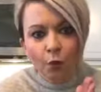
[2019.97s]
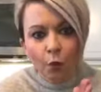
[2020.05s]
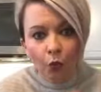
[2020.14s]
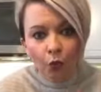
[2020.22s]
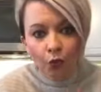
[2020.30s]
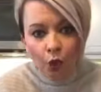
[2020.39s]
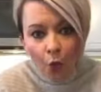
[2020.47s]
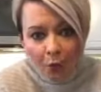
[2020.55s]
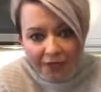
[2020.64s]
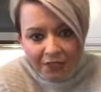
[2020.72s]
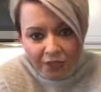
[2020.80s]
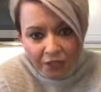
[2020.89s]
We're
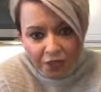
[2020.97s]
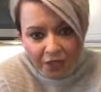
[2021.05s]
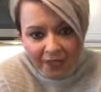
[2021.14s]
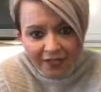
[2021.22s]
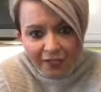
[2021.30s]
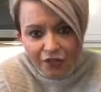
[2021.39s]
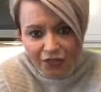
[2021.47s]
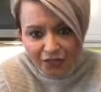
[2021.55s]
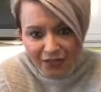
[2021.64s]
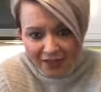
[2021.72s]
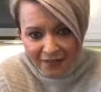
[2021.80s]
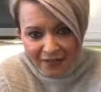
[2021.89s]
going to change your
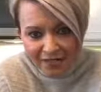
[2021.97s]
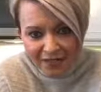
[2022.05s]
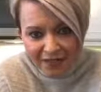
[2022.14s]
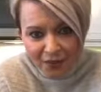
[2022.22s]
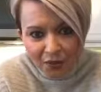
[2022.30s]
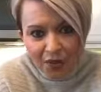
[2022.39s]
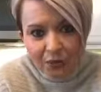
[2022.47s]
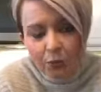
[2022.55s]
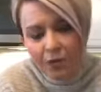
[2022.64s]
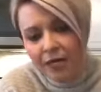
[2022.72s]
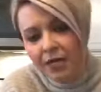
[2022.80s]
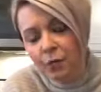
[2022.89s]
lifestyle, and
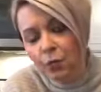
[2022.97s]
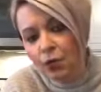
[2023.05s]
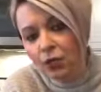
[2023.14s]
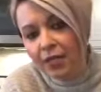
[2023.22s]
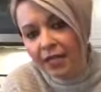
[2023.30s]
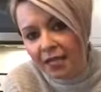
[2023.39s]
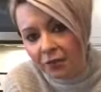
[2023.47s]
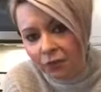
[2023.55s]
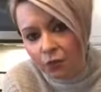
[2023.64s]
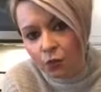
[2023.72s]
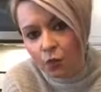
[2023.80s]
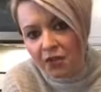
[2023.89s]
we will give
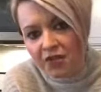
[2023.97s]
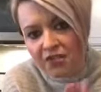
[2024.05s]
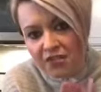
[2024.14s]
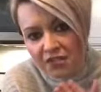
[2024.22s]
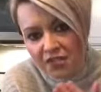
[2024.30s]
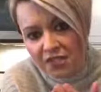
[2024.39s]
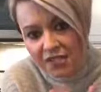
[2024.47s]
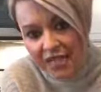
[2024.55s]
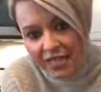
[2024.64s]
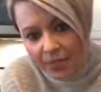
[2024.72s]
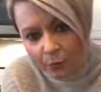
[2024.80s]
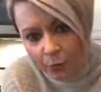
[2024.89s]
you a
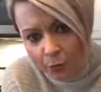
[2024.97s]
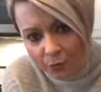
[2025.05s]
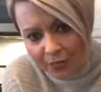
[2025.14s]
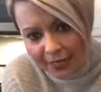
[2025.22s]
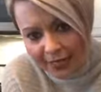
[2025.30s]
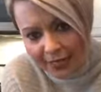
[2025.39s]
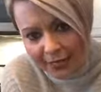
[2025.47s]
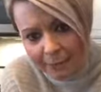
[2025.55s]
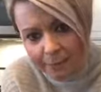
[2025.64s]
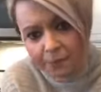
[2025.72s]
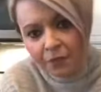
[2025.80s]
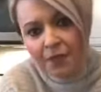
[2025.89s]
sustainable
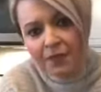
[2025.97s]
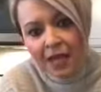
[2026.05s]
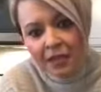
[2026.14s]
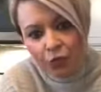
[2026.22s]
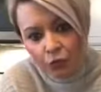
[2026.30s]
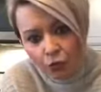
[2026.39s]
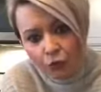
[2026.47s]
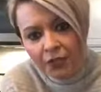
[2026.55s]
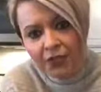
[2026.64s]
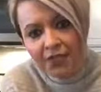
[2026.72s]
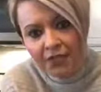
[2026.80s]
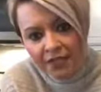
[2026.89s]
plan that you
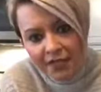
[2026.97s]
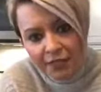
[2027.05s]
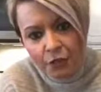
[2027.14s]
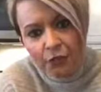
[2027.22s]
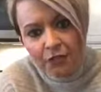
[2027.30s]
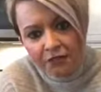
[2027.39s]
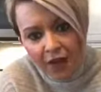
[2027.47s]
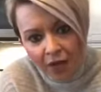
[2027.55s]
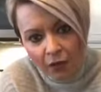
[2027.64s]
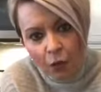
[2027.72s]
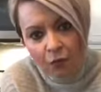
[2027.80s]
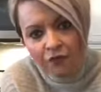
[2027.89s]
can continue to
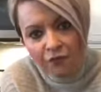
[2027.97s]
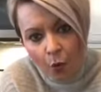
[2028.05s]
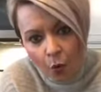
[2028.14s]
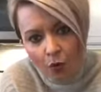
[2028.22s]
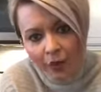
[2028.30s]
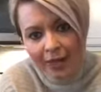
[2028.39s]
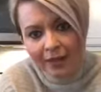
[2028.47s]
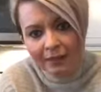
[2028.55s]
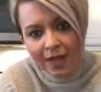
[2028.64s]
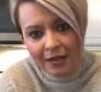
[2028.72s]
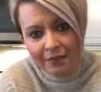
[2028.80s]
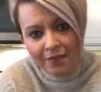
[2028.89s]
follow for a
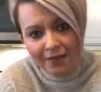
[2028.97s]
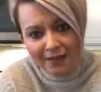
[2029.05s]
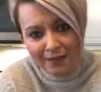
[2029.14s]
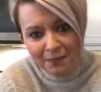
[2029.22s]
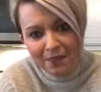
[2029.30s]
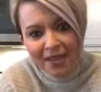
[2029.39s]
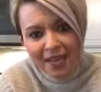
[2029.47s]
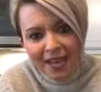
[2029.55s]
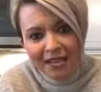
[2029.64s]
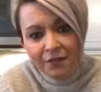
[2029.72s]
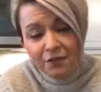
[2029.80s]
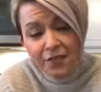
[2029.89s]
lifetime.
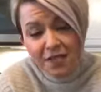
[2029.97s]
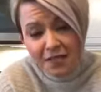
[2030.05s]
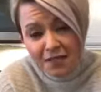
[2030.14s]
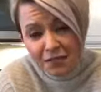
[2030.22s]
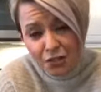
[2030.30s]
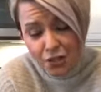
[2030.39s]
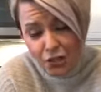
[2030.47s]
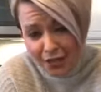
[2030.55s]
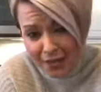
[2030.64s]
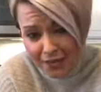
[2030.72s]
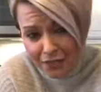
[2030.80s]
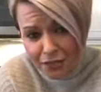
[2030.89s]
And if seasons
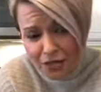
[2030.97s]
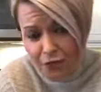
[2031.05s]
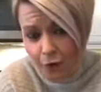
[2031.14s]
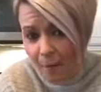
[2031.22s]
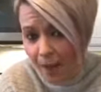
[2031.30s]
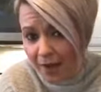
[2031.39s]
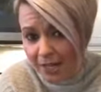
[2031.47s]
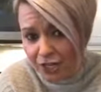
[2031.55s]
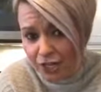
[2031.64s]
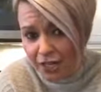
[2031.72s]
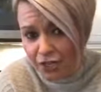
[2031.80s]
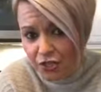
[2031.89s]
change and your body
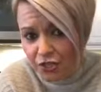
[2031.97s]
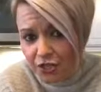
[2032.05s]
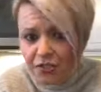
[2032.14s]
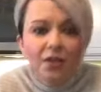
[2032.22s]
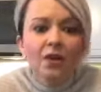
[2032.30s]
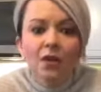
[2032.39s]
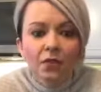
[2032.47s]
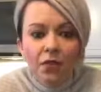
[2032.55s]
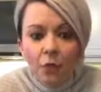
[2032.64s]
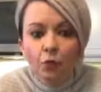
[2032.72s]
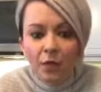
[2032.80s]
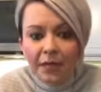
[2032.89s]
changes,
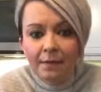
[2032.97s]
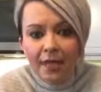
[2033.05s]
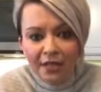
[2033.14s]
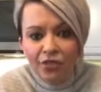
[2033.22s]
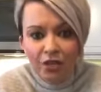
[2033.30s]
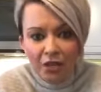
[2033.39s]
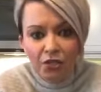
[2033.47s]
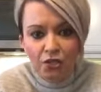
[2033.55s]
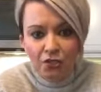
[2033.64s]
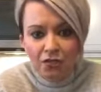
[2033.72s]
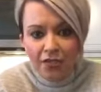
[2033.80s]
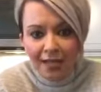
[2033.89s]
then we make
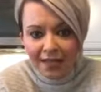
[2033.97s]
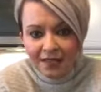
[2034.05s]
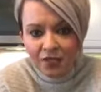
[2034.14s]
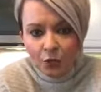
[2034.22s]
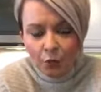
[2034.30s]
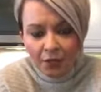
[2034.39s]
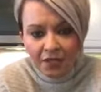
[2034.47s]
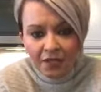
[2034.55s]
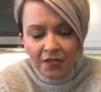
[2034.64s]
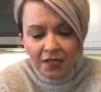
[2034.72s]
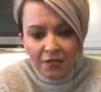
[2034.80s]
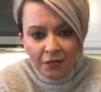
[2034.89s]
changes. That's the reason
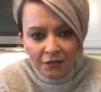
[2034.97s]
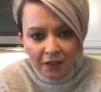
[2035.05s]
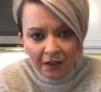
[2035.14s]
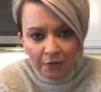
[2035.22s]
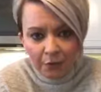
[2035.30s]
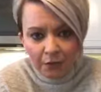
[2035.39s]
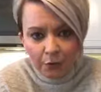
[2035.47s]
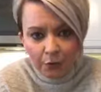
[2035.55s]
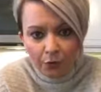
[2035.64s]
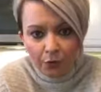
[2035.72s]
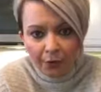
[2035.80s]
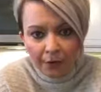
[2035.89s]
it's a 5-month
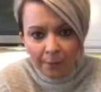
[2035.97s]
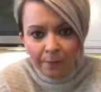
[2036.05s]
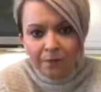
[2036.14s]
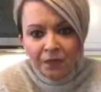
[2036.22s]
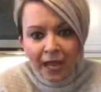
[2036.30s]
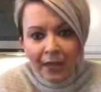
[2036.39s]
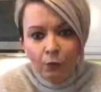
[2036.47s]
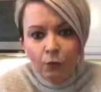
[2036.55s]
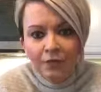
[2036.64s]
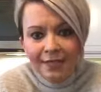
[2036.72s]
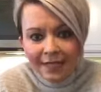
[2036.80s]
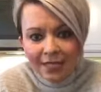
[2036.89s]
program. I will
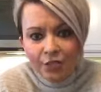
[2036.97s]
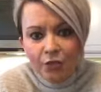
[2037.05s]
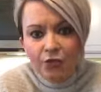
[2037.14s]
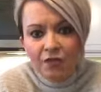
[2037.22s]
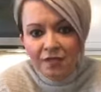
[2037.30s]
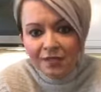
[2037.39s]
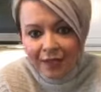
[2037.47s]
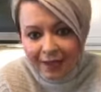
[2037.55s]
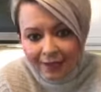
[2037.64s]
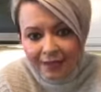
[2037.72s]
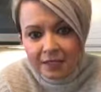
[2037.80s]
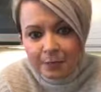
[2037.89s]
teach you the
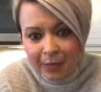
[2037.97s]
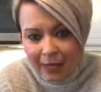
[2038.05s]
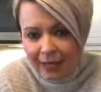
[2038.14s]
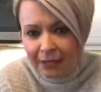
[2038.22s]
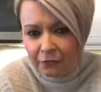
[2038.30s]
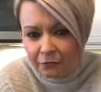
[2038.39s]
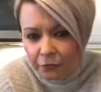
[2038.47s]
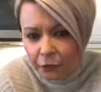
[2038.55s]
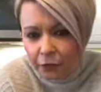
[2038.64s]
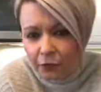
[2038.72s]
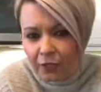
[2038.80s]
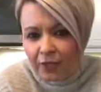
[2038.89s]
science behind
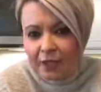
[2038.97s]
food.